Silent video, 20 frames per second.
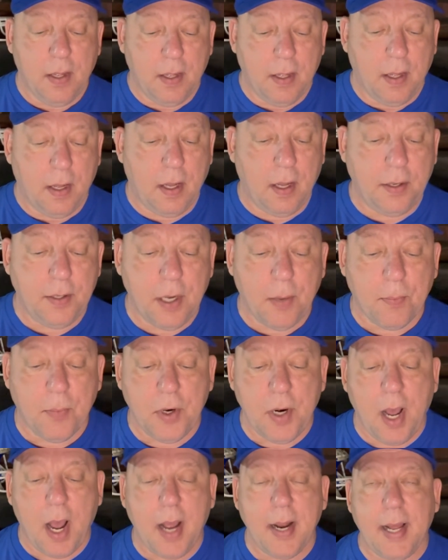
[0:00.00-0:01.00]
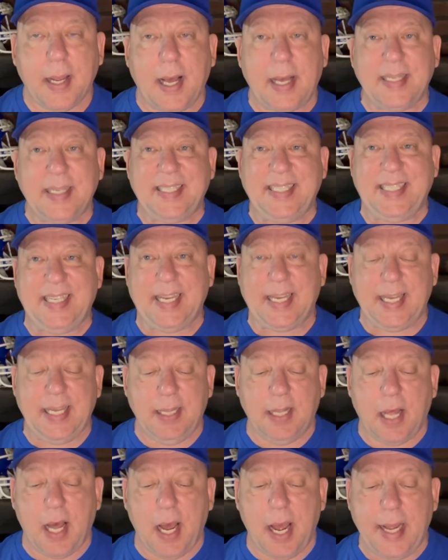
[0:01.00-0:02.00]
Number 9, I got Dicky
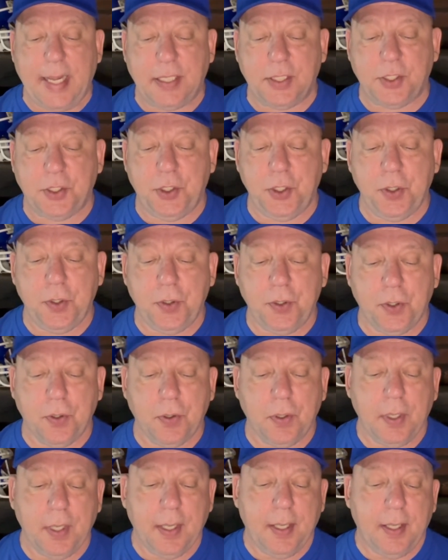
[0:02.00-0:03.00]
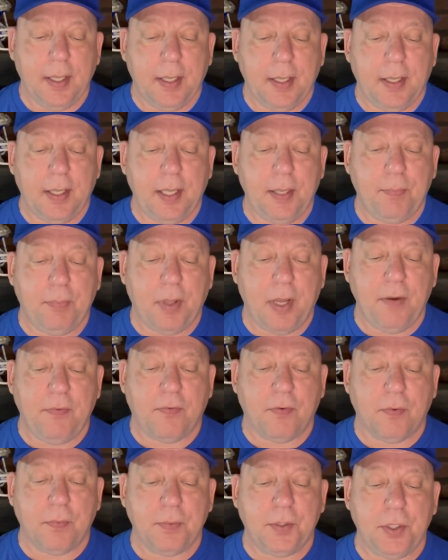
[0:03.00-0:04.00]
Lyons Jr. He played
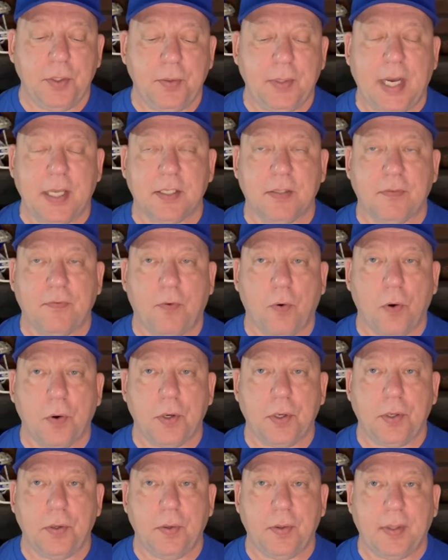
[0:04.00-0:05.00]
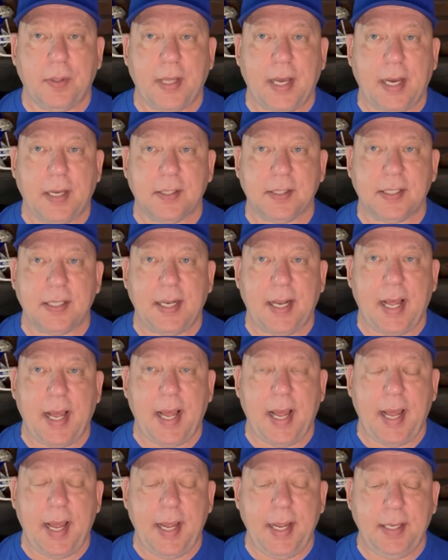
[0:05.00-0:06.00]
from 2004 to
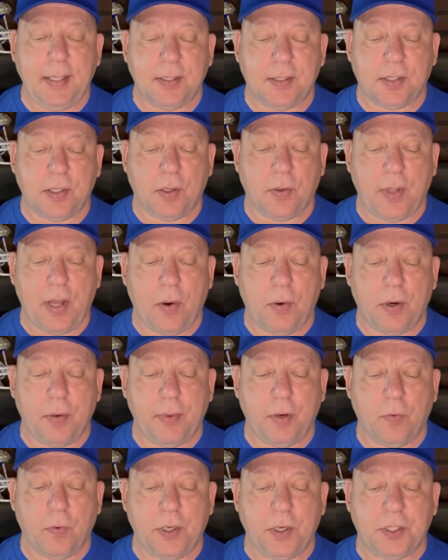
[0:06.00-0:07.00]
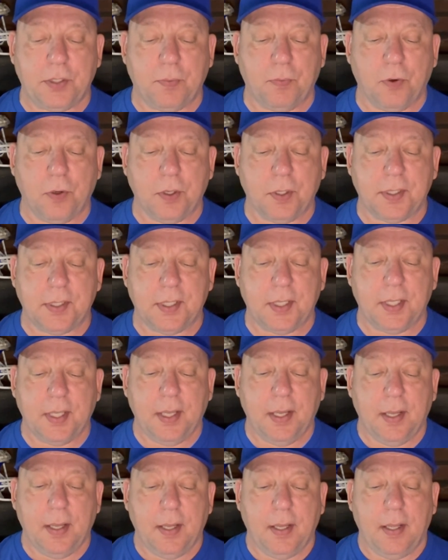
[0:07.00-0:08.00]
2008, so that would have been Rich Brooks.
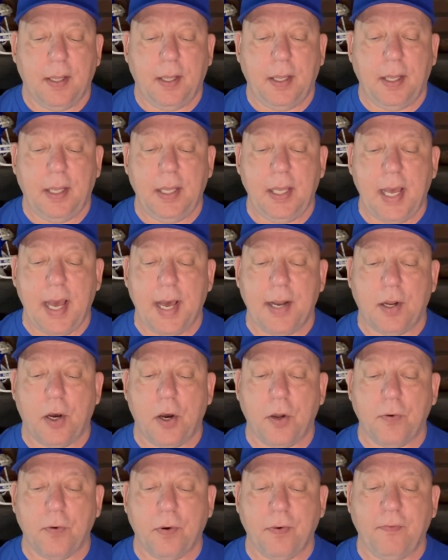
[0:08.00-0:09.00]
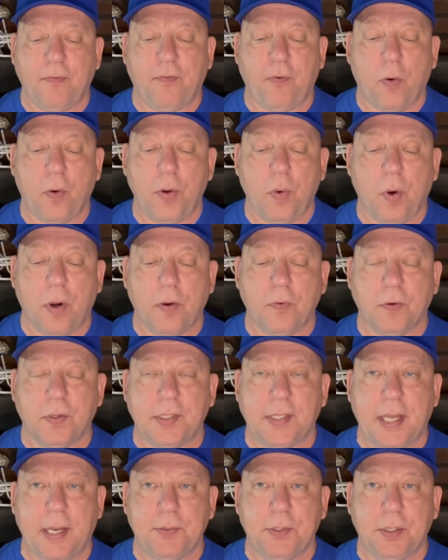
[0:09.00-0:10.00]
He had 141
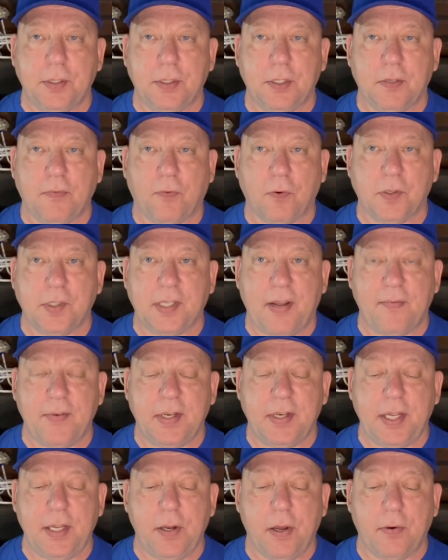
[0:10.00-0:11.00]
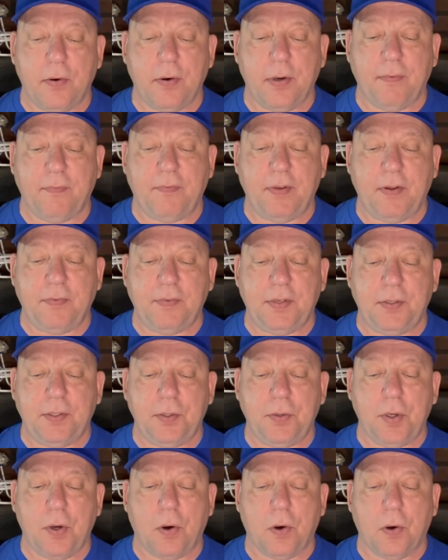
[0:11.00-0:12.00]
receptions for
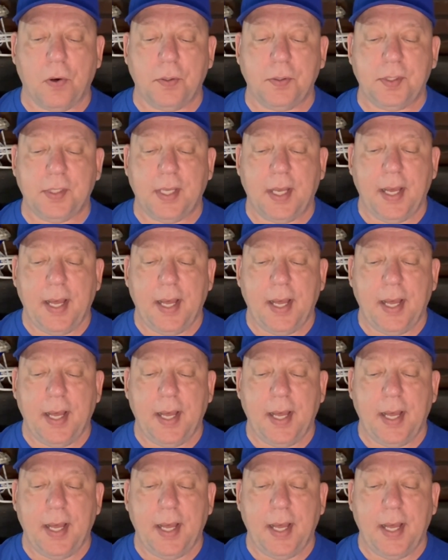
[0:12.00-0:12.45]
1,752 yards,